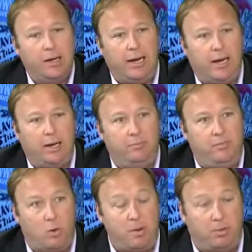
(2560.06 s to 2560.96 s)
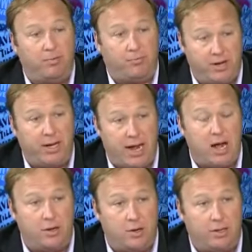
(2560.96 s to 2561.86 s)
And there were people freaking
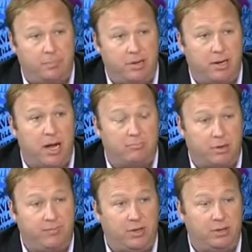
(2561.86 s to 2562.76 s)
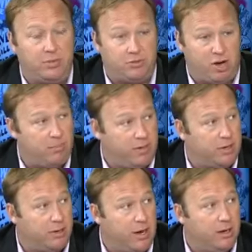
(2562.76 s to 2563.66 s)
out during the Pentagon briefing that was streamed on the
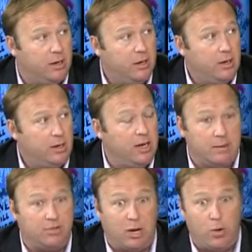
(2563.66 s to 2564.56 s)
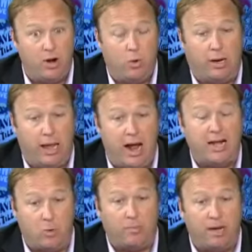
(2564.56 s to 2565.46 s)
Internet, right. Getting up saying, we don't want to lie
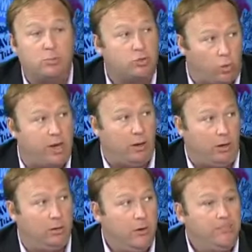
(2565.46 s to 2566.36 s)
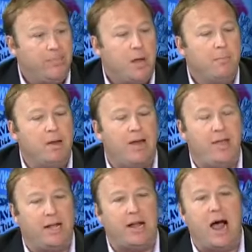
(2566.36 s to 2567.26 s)
anymore. I mean, it was real. Sure. But I
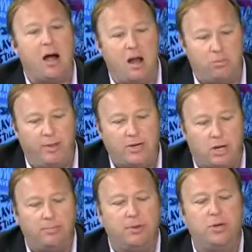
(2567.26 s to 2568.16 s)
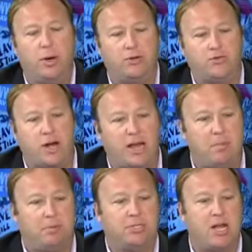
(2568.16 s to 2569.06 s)
think at the higher level, they told them to do it to try to
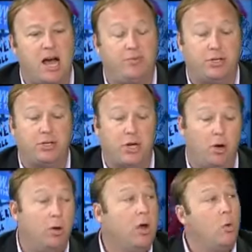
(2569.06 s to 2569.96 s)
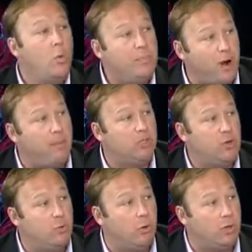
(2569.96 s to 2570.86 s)
get people's confidence to go, we
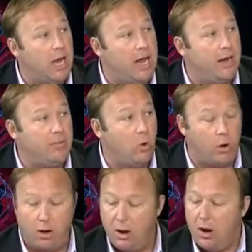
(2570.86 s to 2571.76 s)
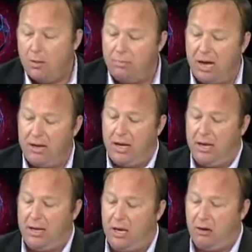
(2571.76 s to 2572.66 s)
promise we won't lie anymore. But
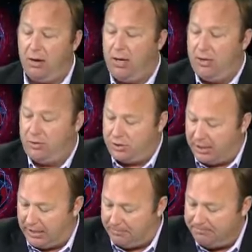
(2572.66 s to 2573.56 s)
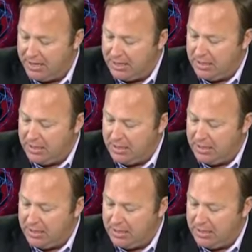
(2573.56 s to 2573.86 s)
uh, here is... Uh,